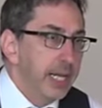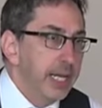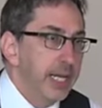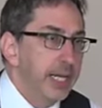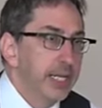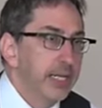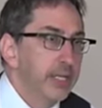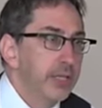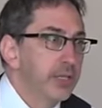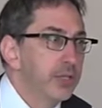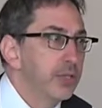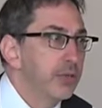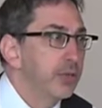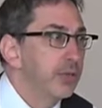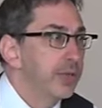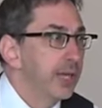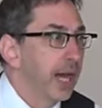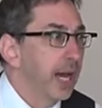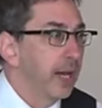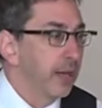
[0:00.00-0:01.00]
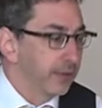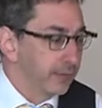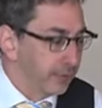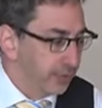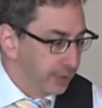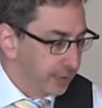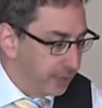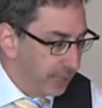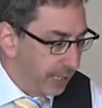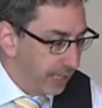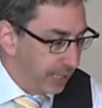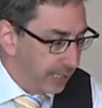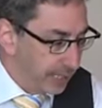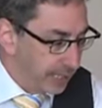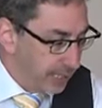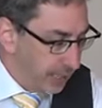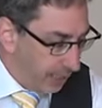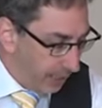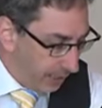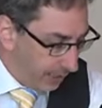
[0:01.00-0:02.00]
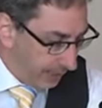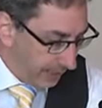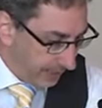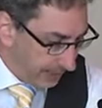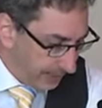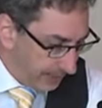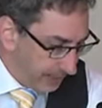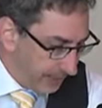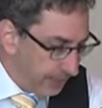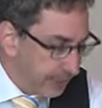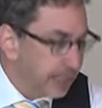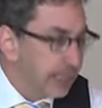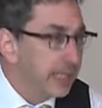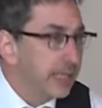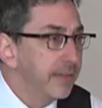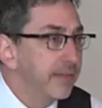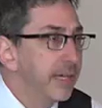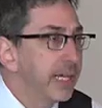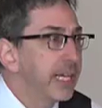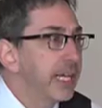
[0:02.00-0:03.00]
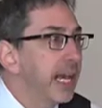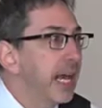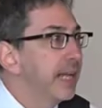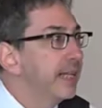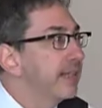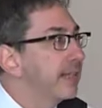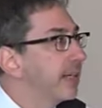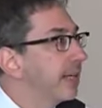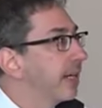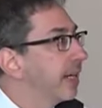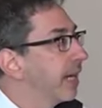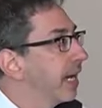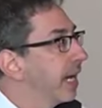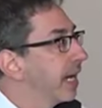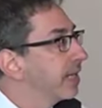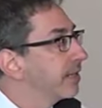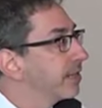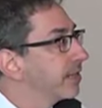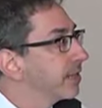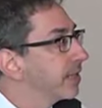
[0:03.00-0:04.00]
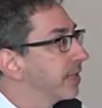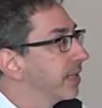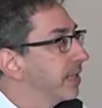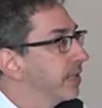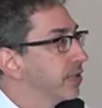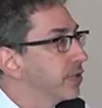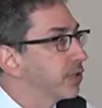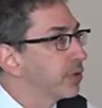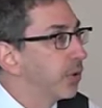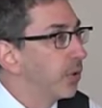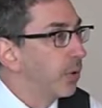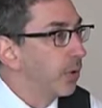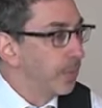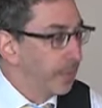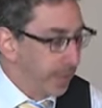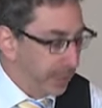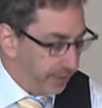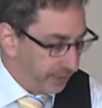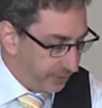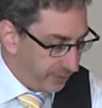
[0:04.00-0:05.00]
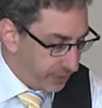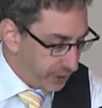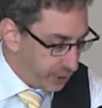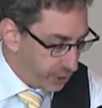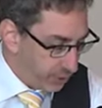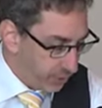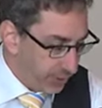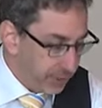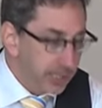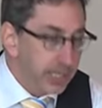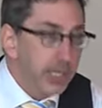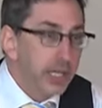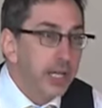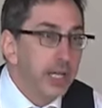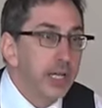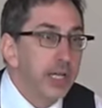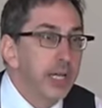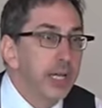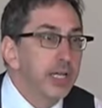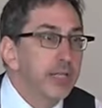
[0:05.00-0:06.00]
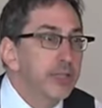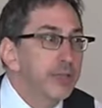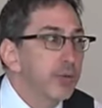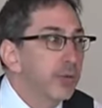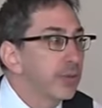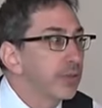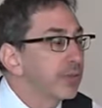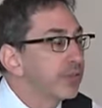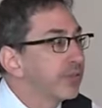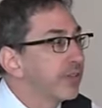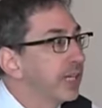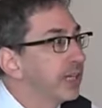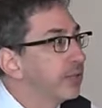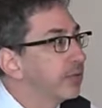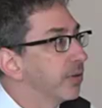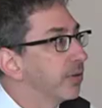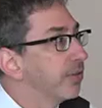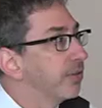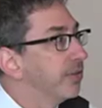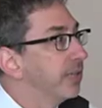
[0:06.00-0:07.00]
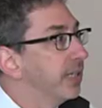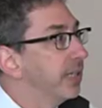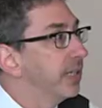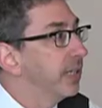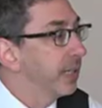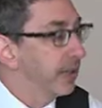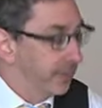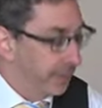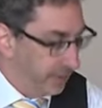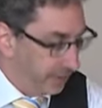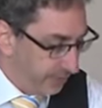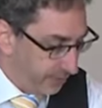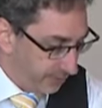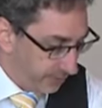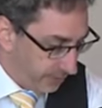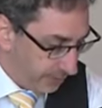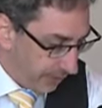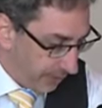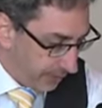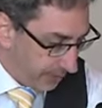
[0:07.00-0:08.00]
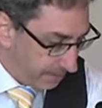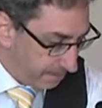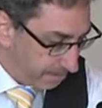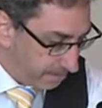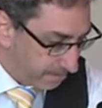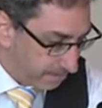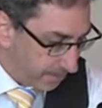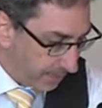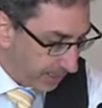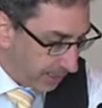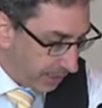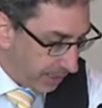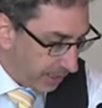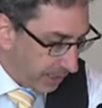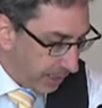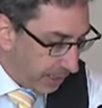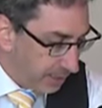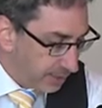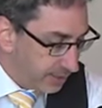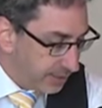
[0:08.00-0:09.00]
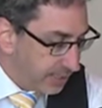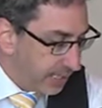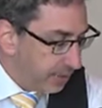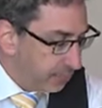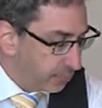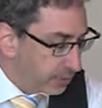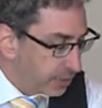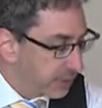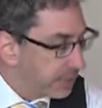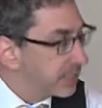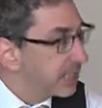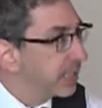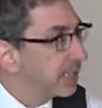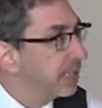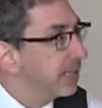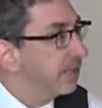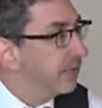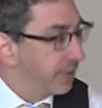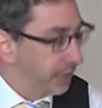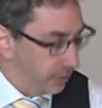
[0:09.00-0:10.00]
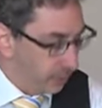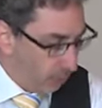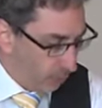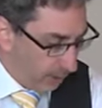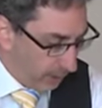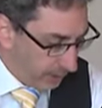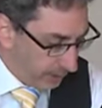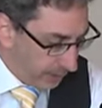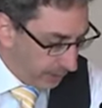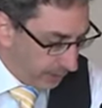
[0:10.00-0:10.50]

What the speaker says: in 2009, leaving Yenta as the sole beneficiary and sole estate trustee of his estate. His estate was a significant one.